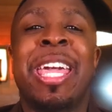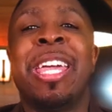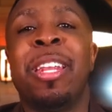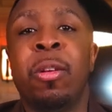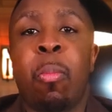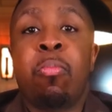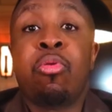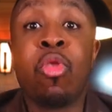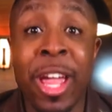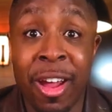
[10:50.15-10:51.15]
in
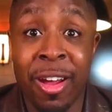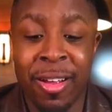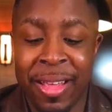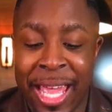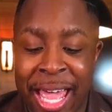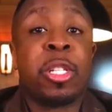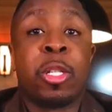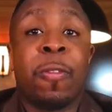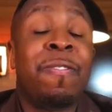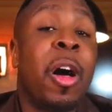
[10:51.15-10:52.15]
prayer,
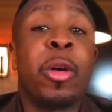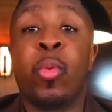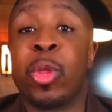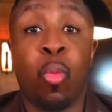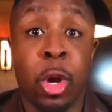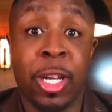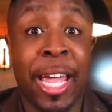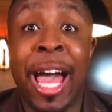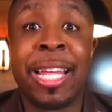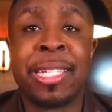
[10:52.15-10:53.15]
just following what the word
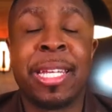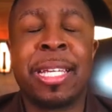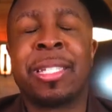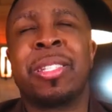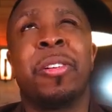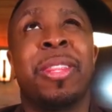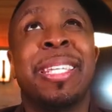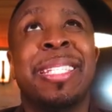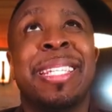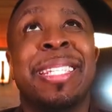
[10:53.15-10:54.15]
of God says. So
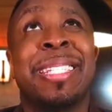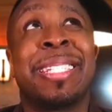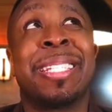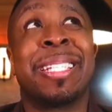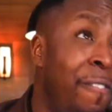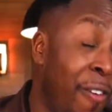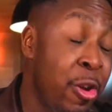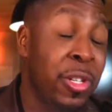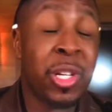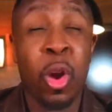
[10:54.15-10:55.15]
this is
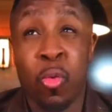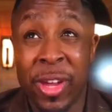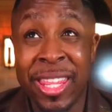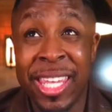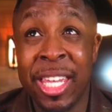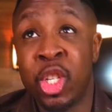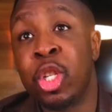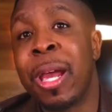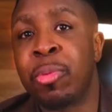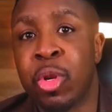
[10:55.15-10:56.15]
1
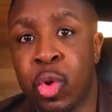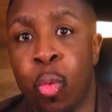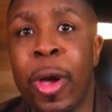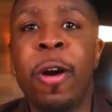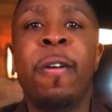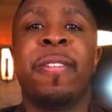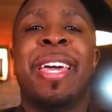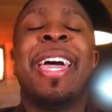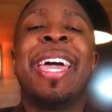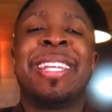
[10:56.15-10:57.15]
Corinthians chapter 12.
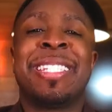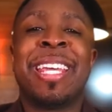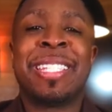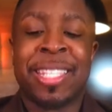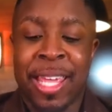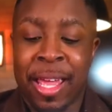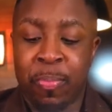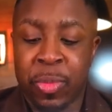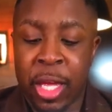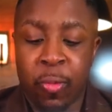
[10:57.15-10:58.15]
It says
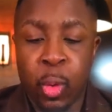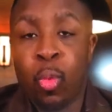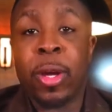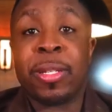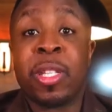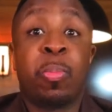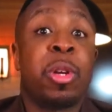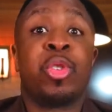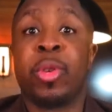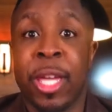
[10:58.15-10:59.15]
that if we want
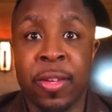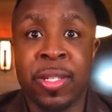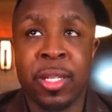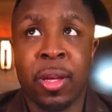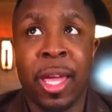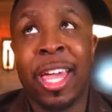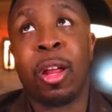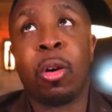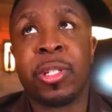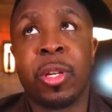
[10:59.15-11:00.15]
spiritual gifts,
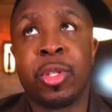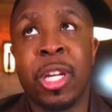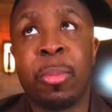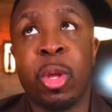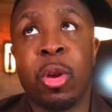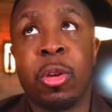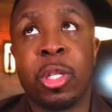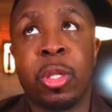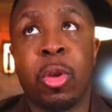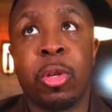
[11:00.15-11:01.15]
and also chapters